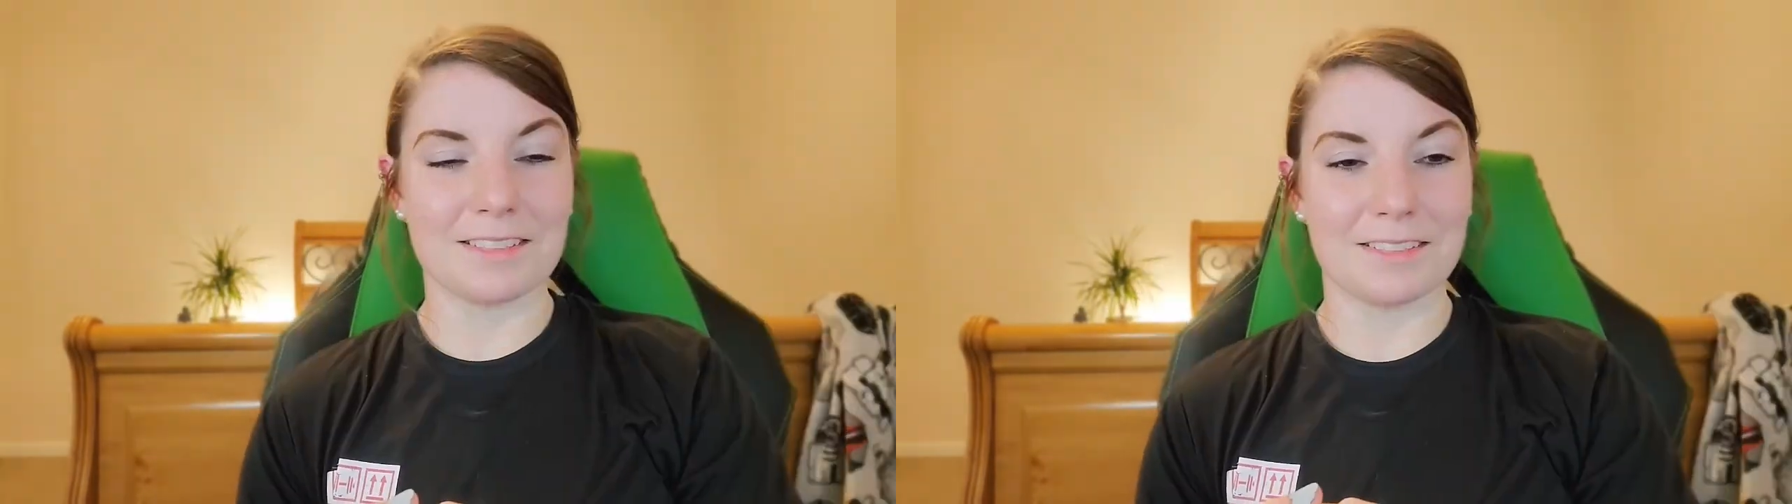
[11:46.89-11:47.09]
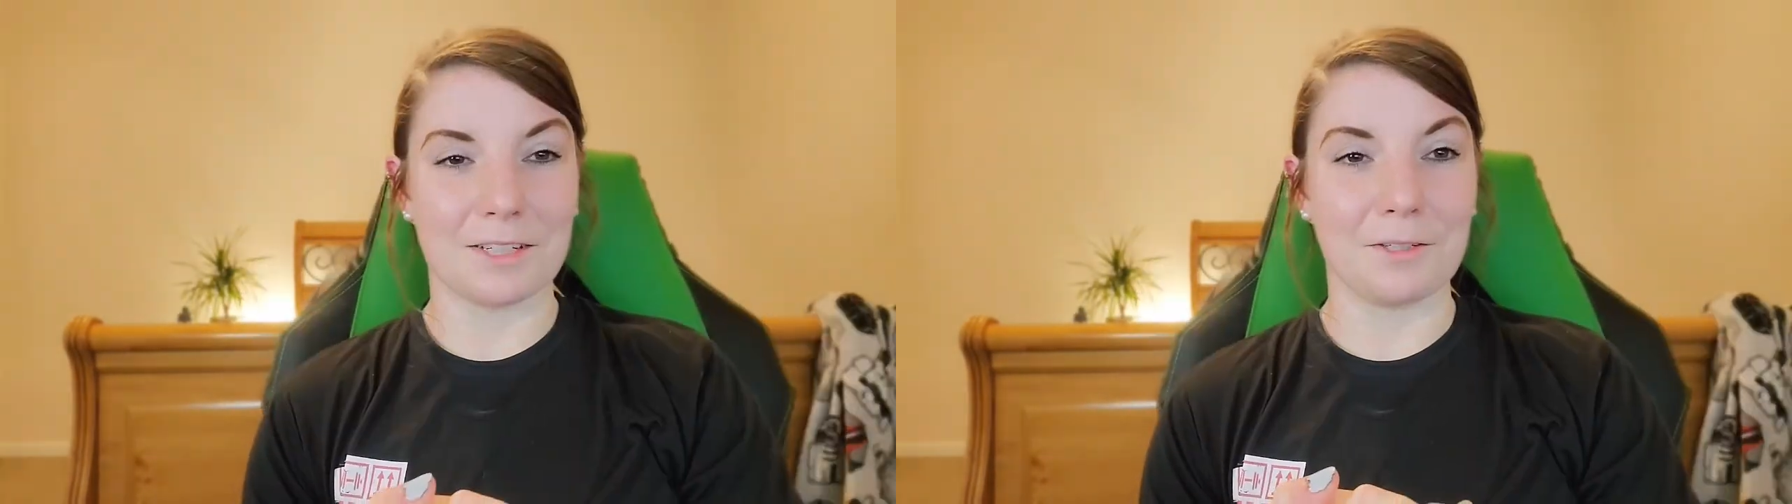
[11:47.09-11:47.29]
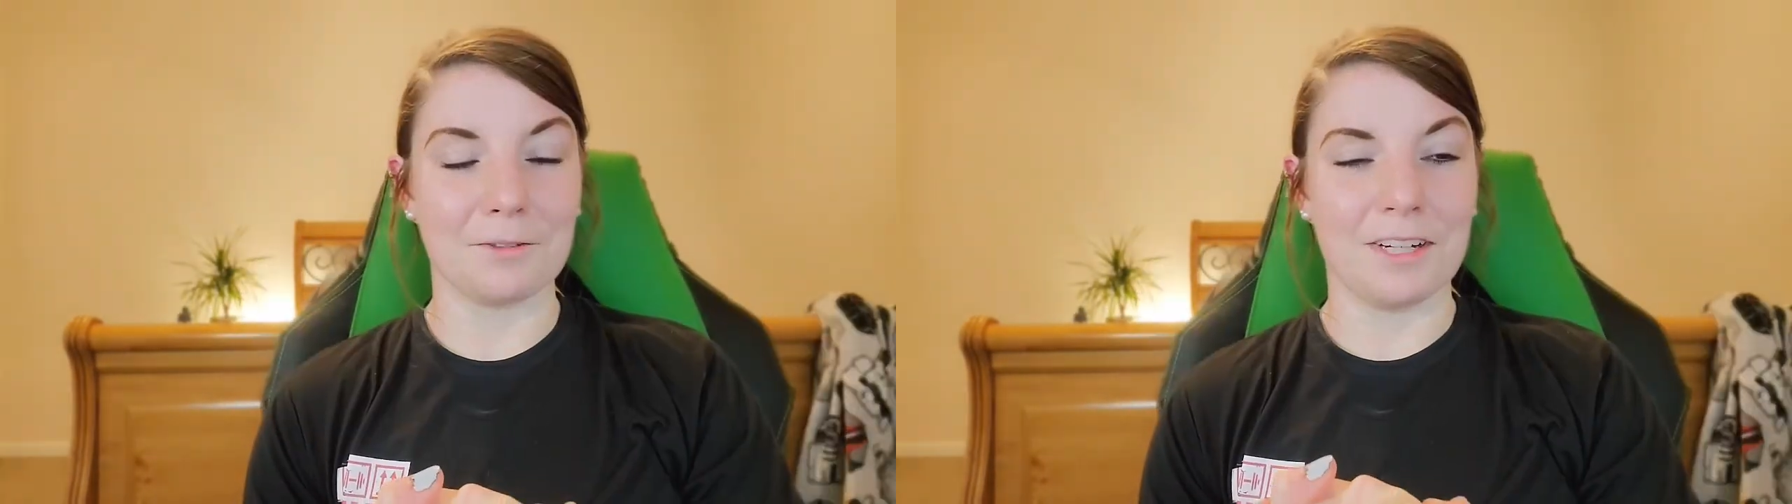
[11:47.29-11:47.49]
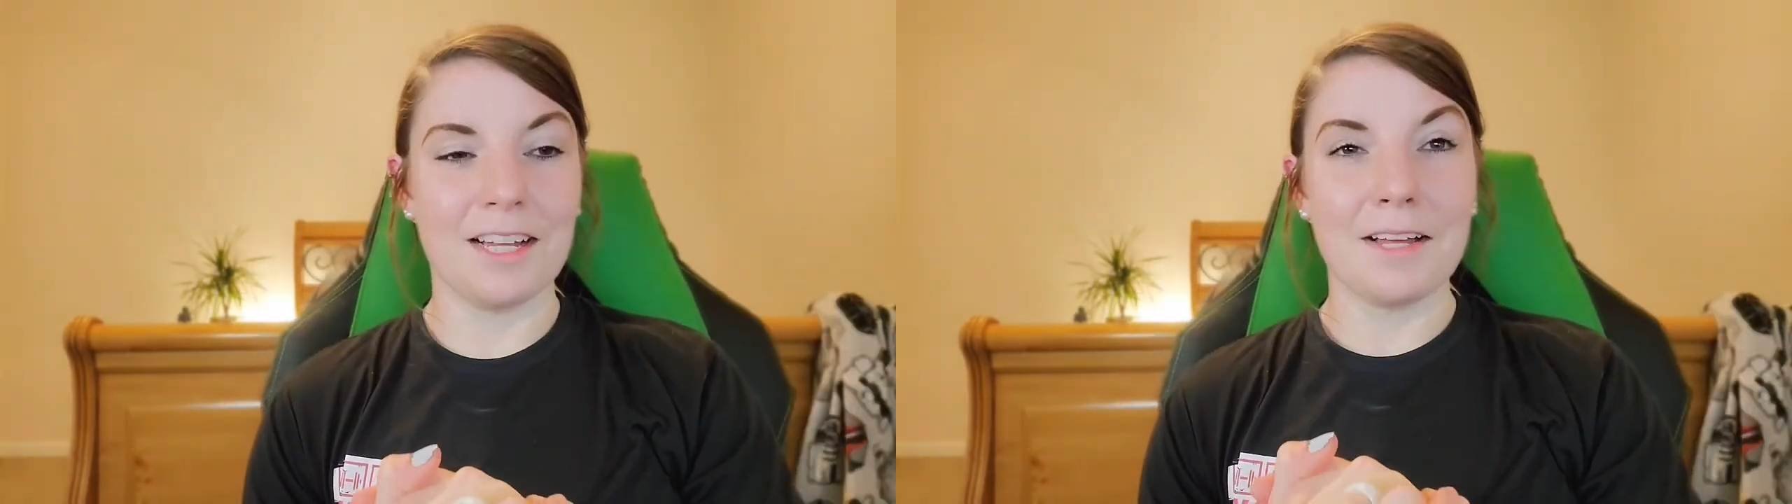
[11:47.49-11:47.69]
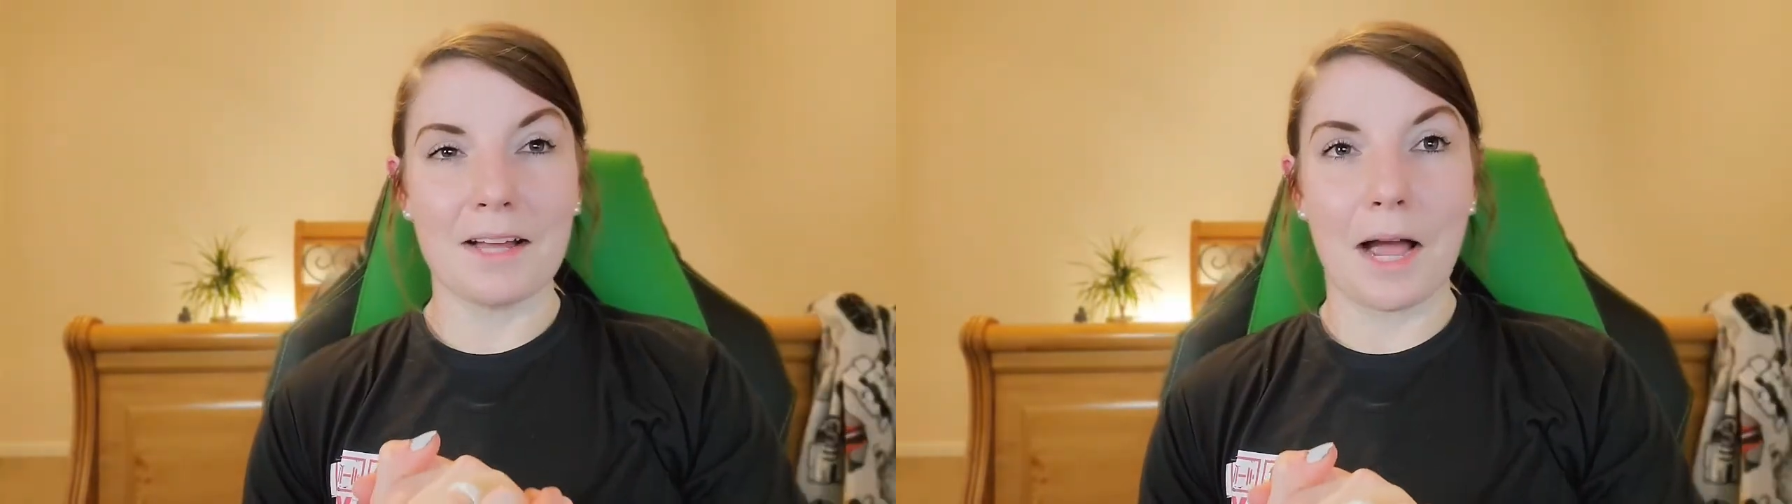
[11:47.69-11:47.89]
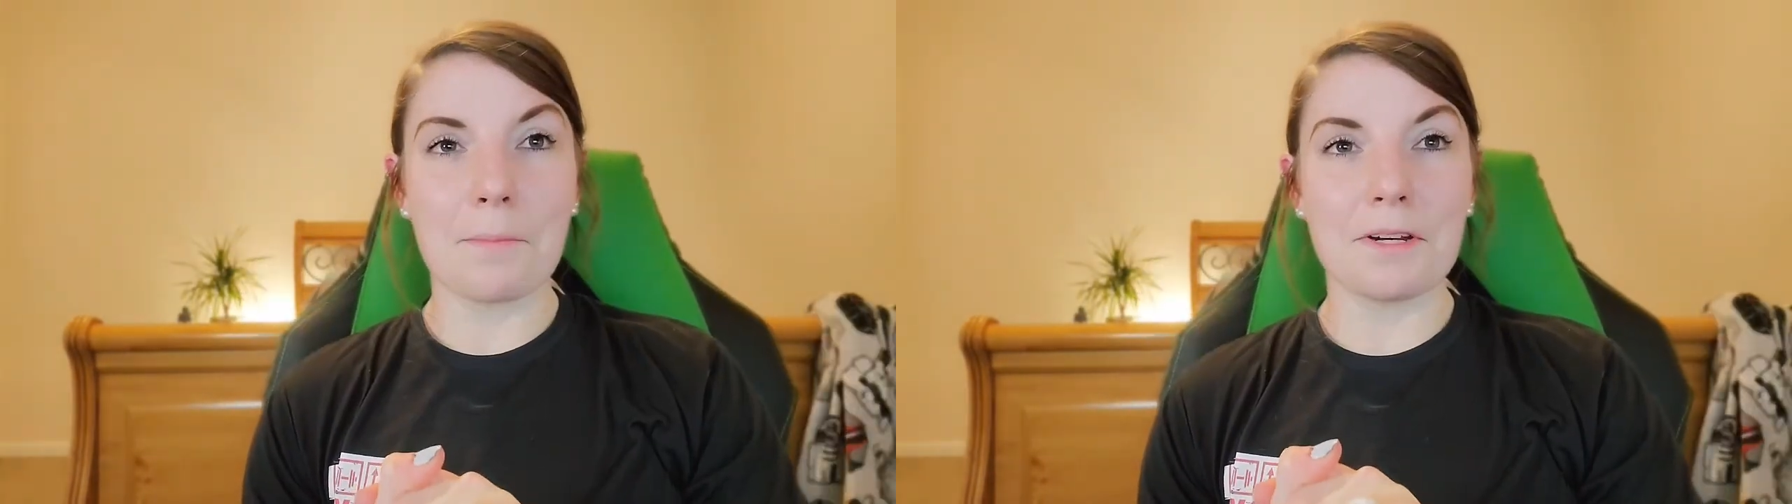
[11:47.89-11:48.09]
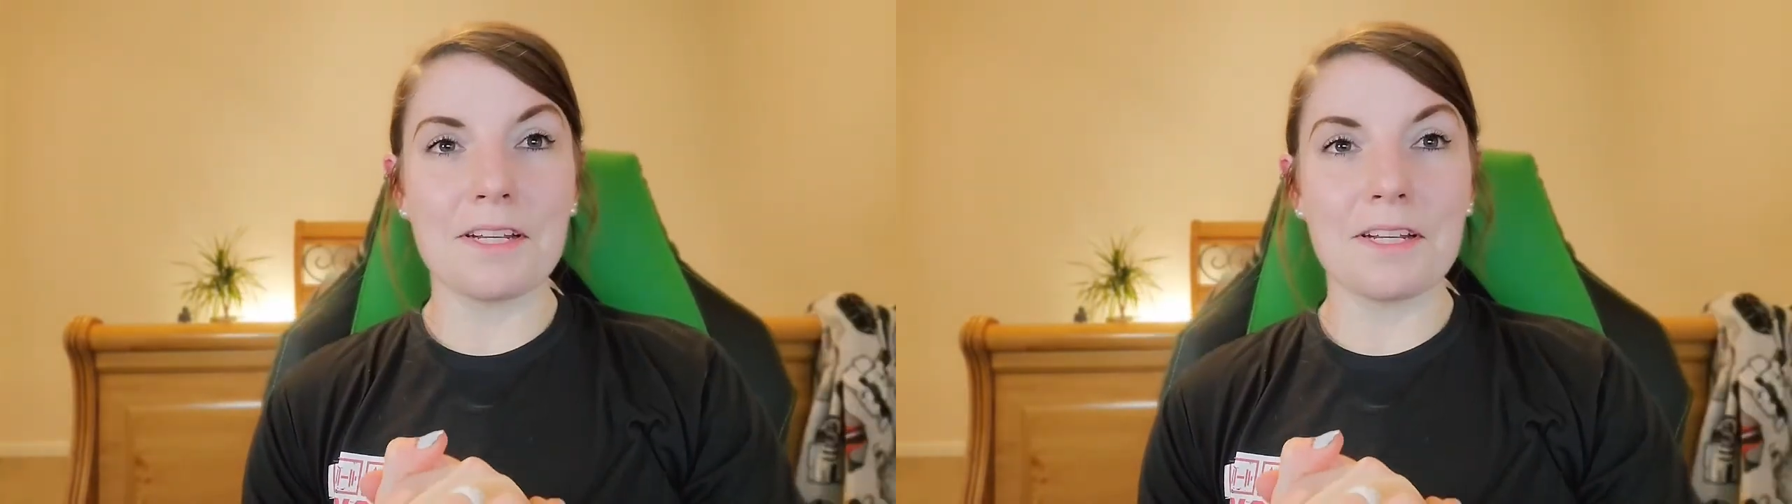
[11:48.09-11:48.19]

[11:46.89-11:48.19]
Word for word: So I'm going to